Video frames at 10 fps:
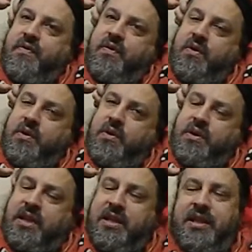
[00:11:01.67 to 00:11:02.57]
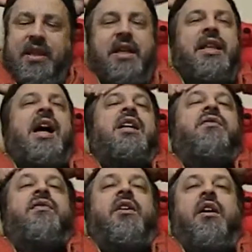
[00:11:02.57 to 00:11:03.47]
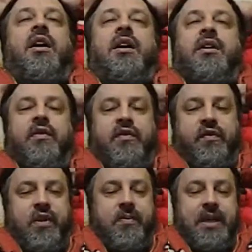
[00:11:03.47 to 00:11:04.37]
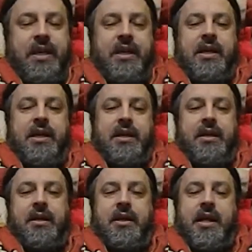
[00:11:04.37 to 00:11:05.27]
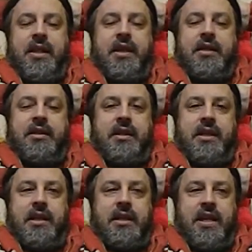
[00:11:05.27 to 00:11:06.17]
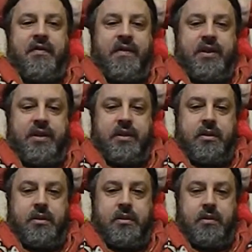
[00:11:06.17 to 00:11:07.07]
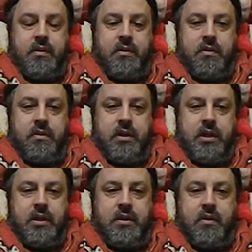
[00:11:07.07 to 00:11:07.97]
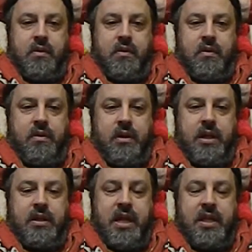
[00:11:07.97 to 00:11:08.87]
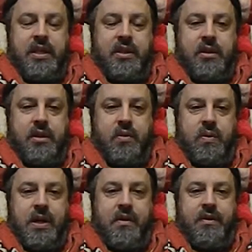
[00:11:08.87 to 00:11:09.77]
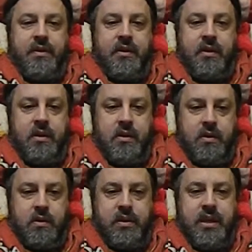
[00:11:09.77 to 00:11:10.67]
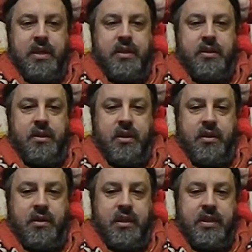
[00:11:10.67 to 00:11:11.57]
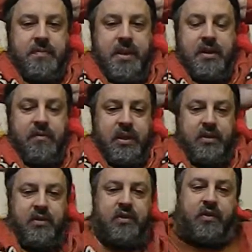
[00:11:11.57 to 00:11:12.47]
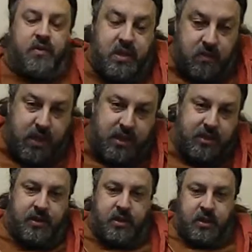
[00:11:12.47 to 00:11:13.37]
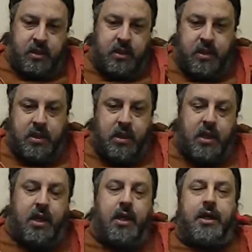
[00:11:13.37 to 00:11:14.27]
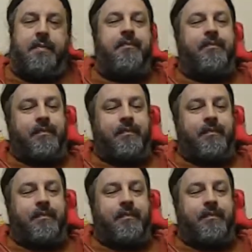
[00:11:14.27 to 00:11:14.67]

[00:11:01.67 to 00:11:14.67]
for the, the last vlog from the, uh, uh, I think it's the eleventh to the, or, or the tenth to the twelfth, or the tenth to the thirteenth. I'm not really too sure what it was. Um,